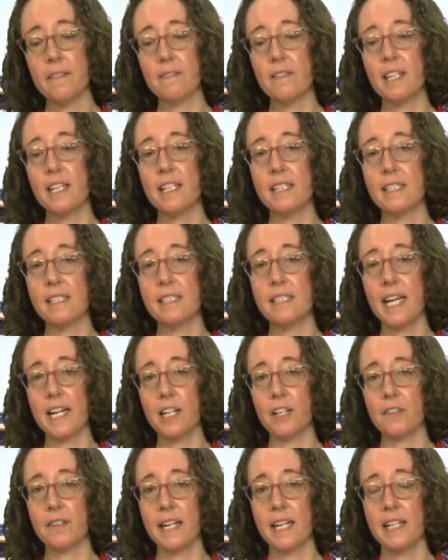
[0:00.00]
that is
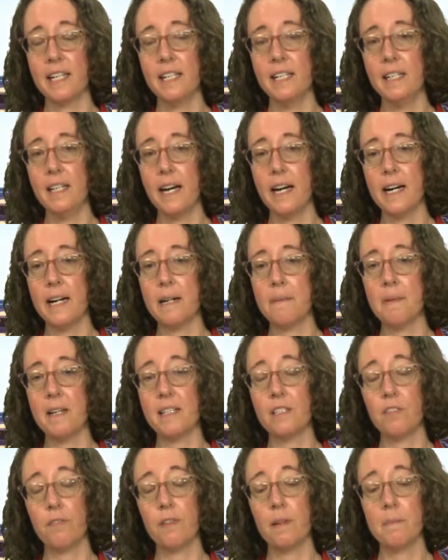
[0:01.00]
decorated.
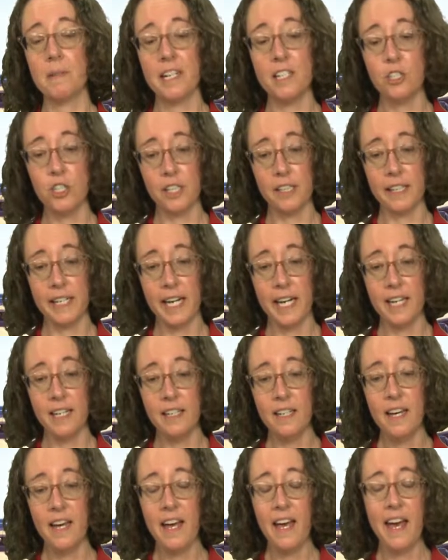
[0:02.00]
It's from Nigeria.
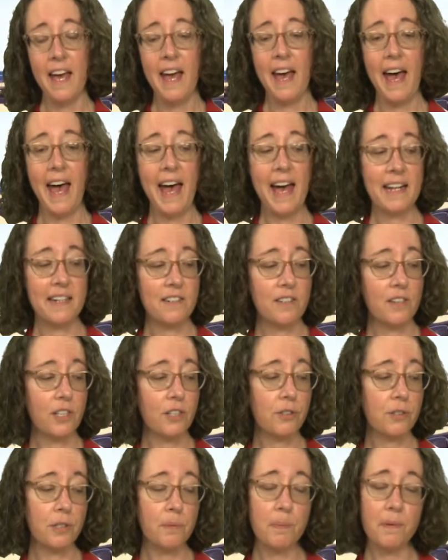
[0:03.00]
And the
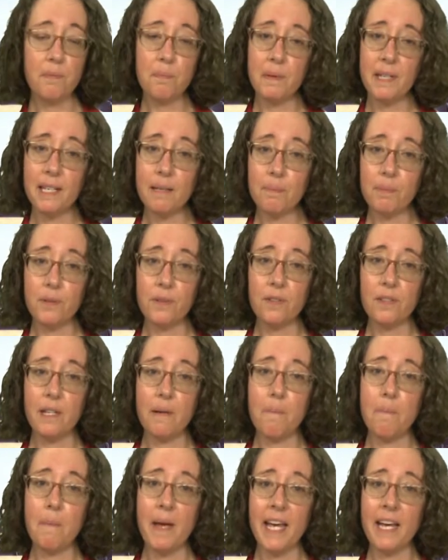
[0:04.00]
group of people
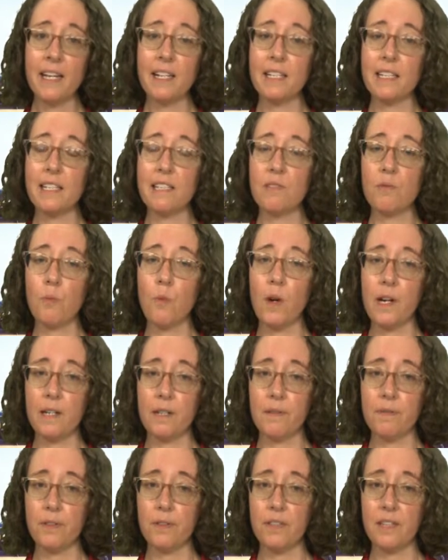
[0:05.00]
that make these
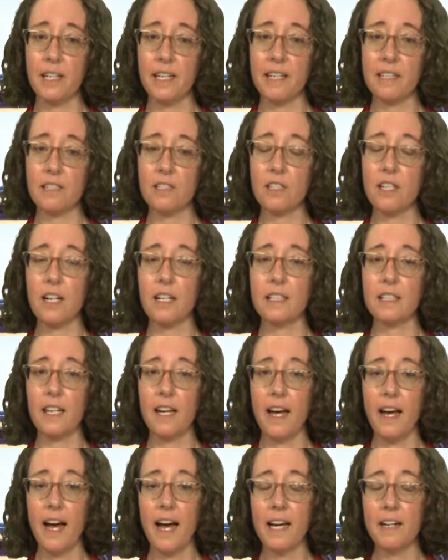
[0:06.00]
wonderful things called
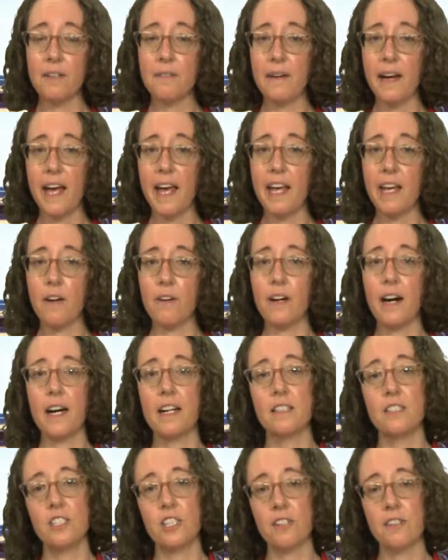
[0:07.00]
adire or
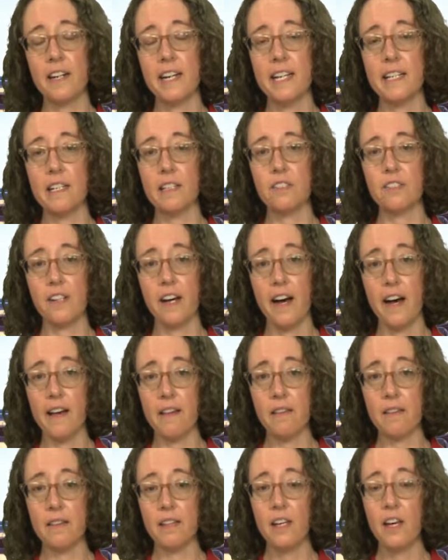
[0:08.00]
ajire
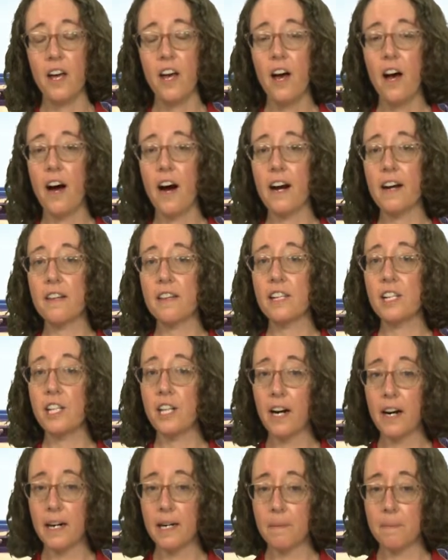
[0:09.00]
cloth are the
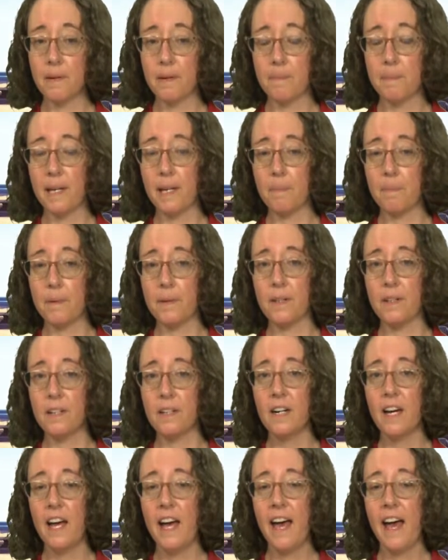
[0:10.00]
Yoruba people.
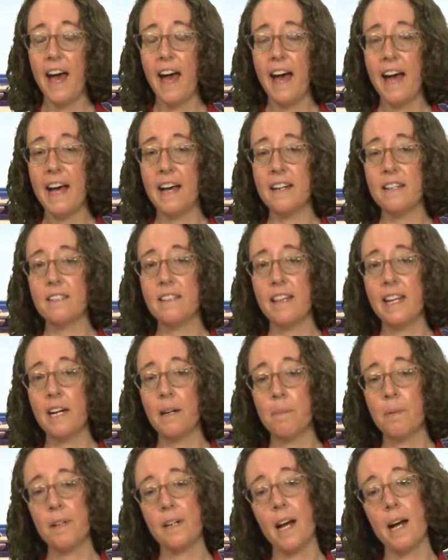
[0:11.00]
And they are
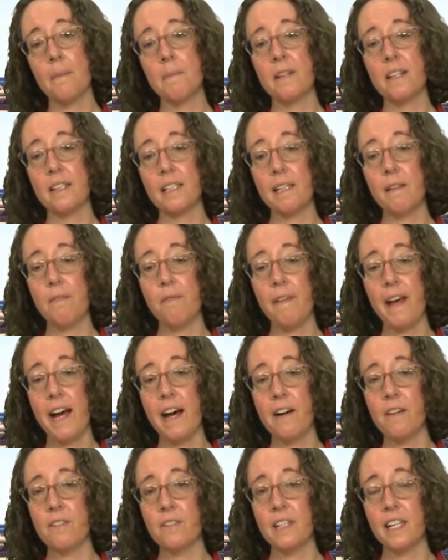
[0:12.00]
predominantly
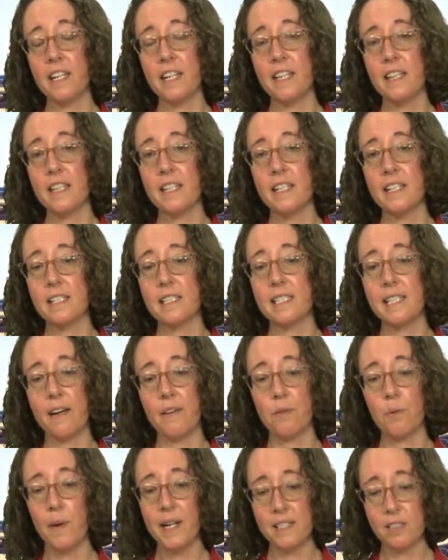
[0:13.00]
found in the
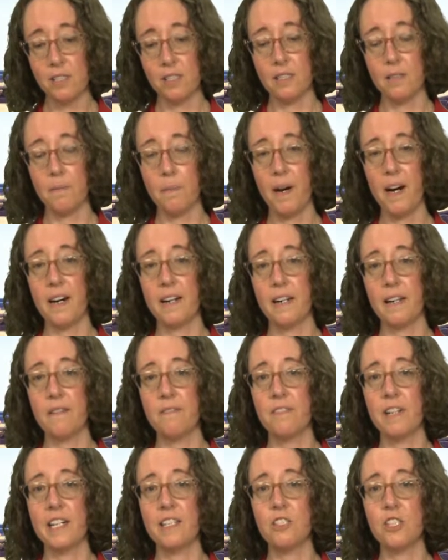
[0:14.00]
southwestern part
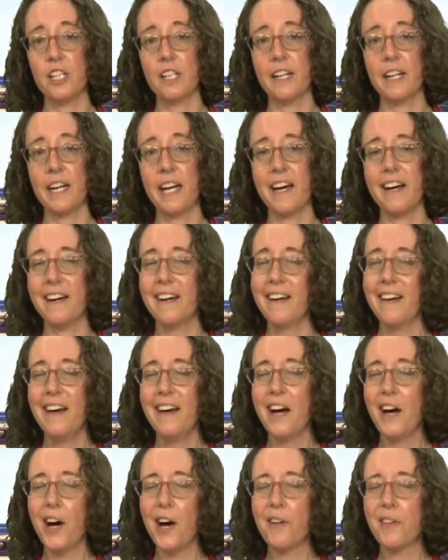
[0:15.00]
of Nigeria,
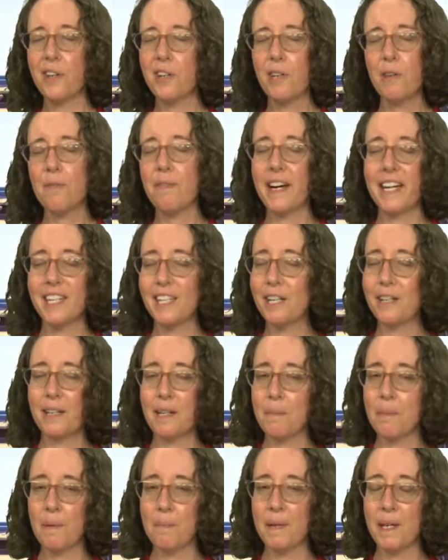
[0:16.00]
although you find
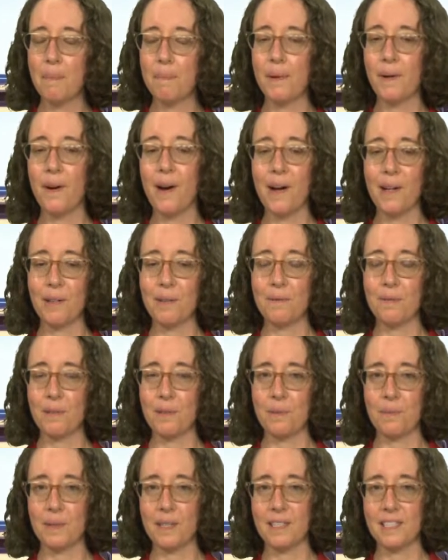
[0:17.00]
Yoruba people all over
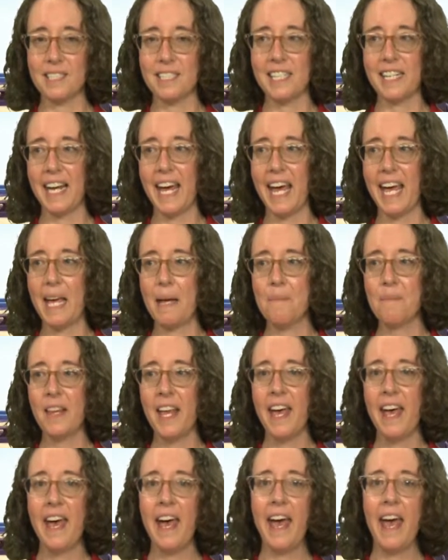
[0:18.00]
the world today.
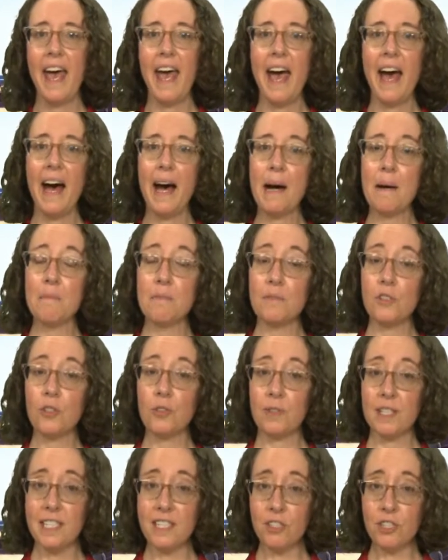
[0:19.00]

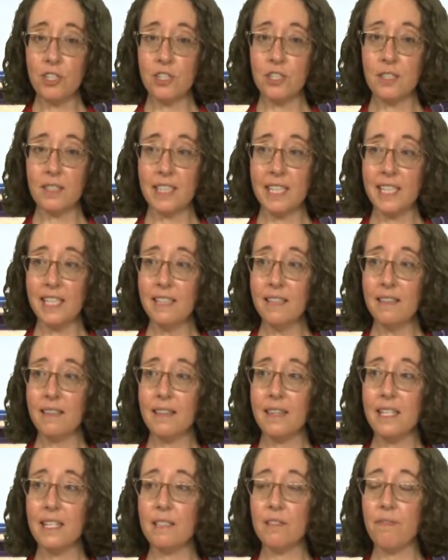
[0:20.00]
Traditionally,
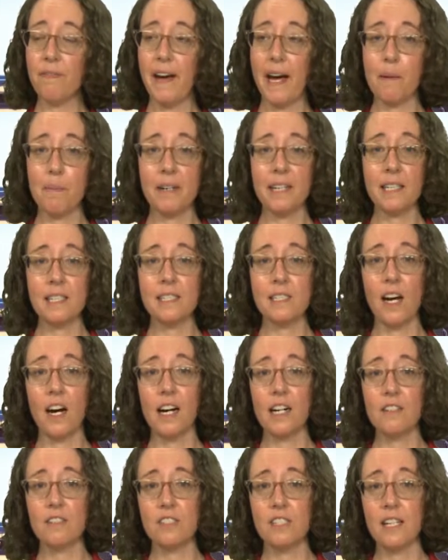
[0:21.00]
these fabrics
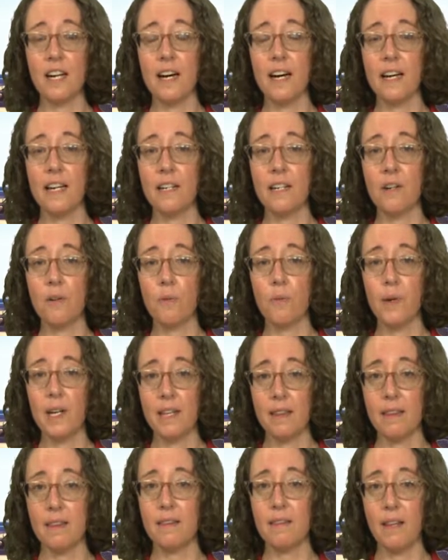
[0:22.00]
are done
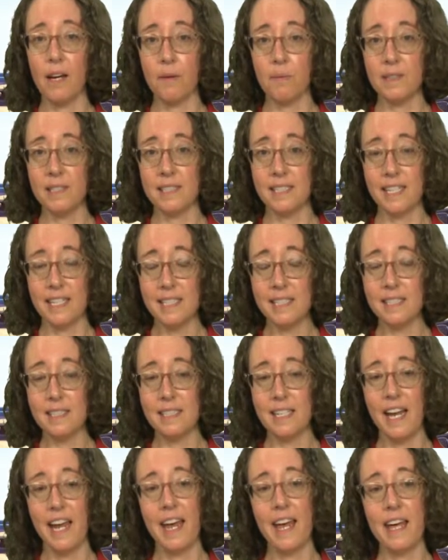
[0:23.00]
with a
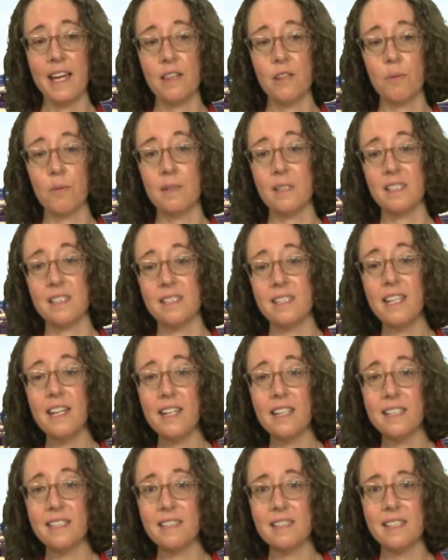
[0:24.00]
resist, and the
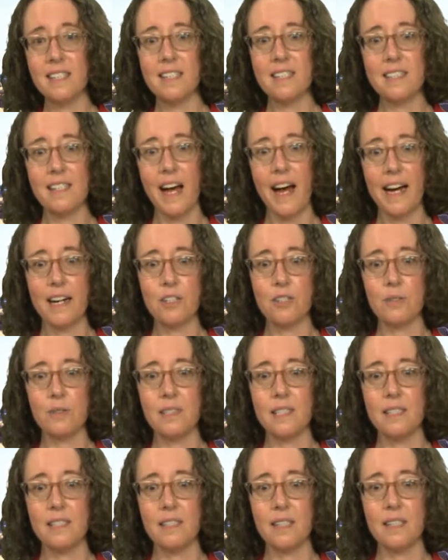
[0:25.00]
resist is
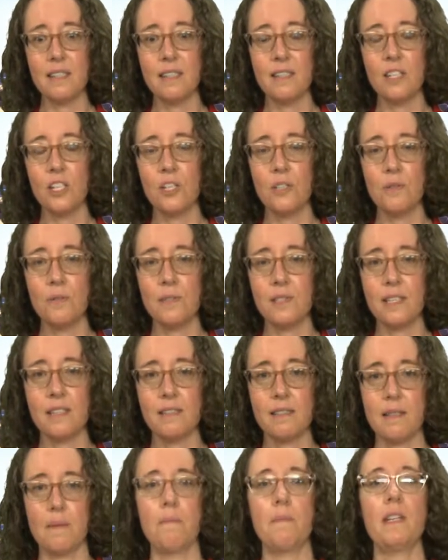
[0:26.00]
actually done using
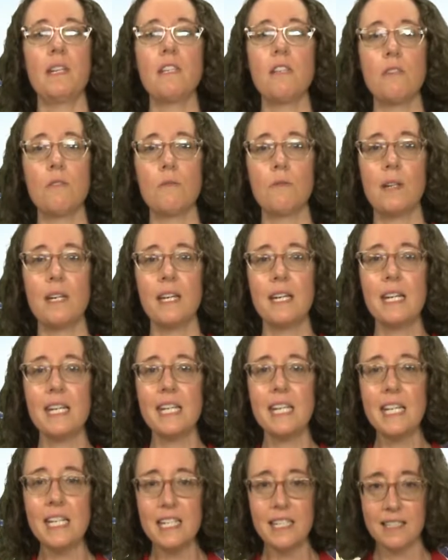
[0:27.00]
something you can
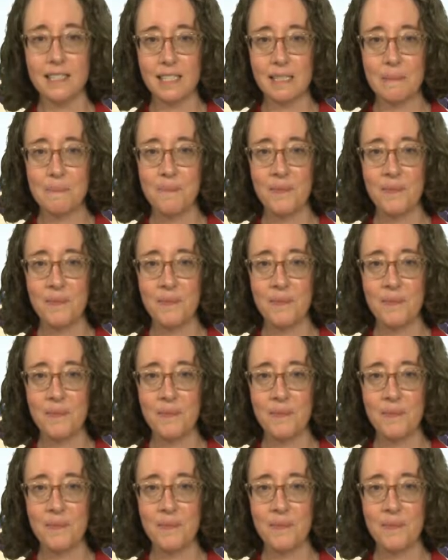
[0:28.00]
eat.